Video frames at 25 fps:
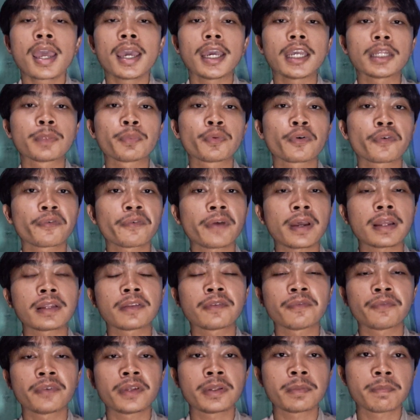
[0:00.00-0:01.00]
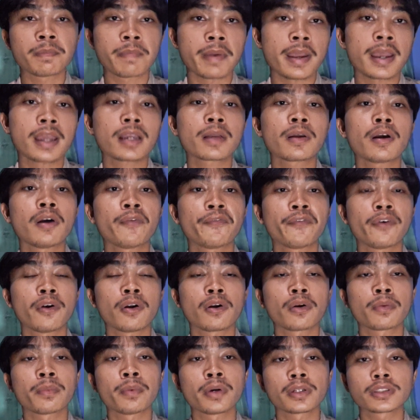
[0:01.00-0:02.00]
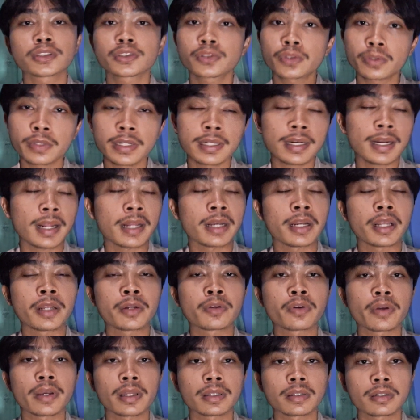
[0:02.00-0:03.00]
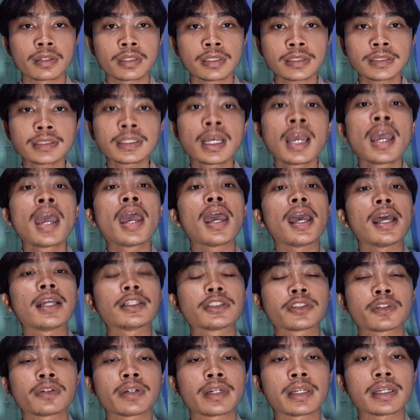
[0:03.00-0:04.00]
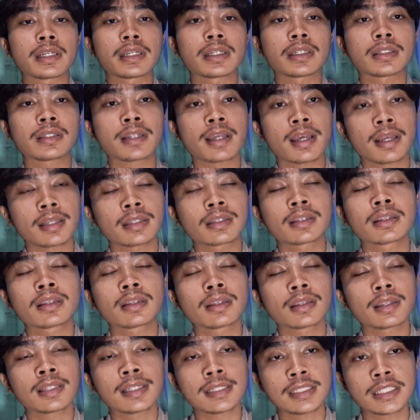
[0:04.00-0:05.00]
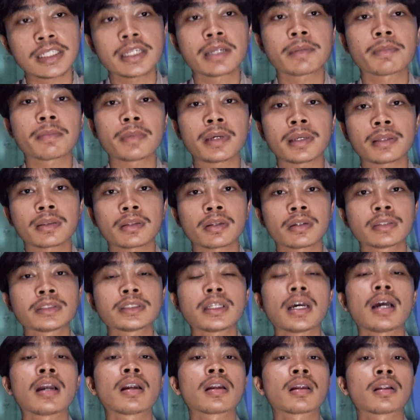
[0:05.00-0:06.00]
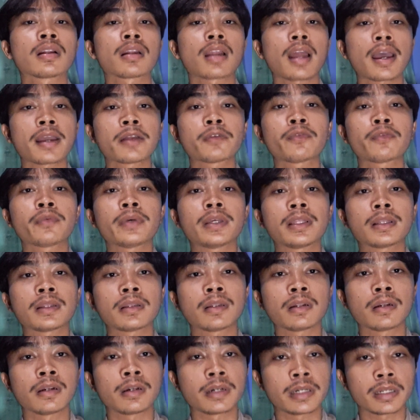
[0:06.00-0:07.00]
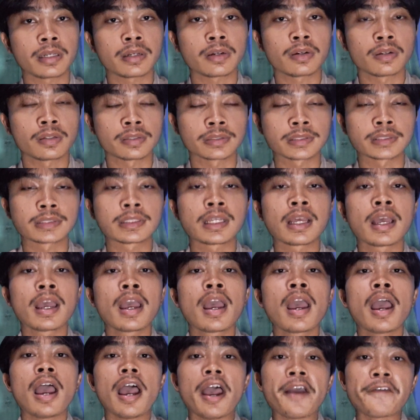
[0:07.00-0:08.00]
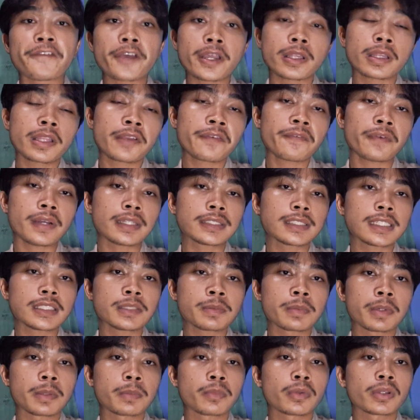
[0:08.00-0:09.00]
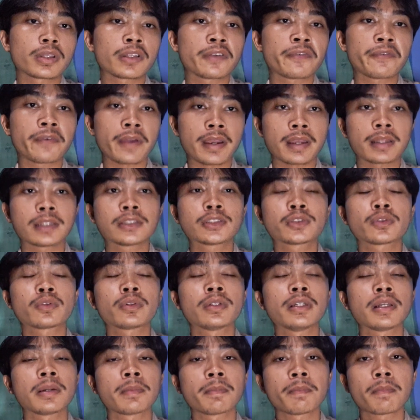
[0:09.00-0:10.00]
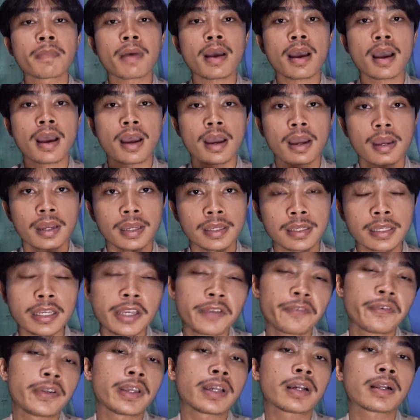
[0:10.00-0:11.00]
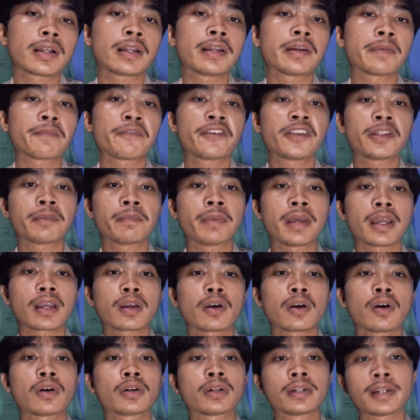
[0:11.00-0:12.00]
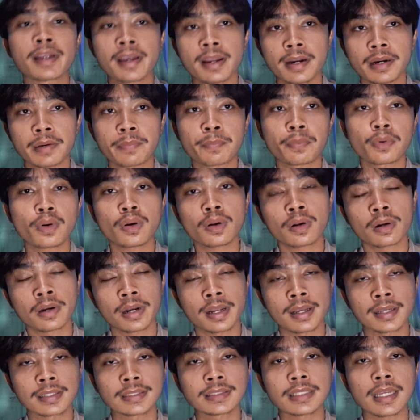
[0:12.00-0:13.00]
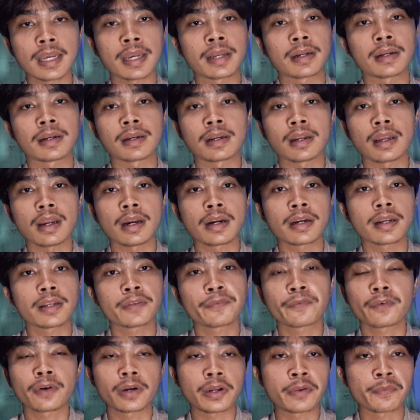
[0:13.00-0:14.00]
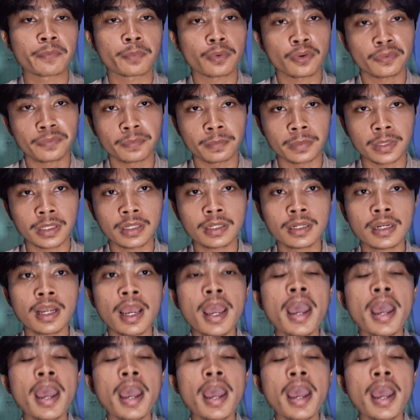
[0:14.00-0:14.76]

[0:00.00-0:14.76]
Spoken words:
It provides feedback for both students and educators, ensuring that teaching methods are aligned with learning goals. Effective assessment motivates students by giving clear feedback on their progress and area for improvement,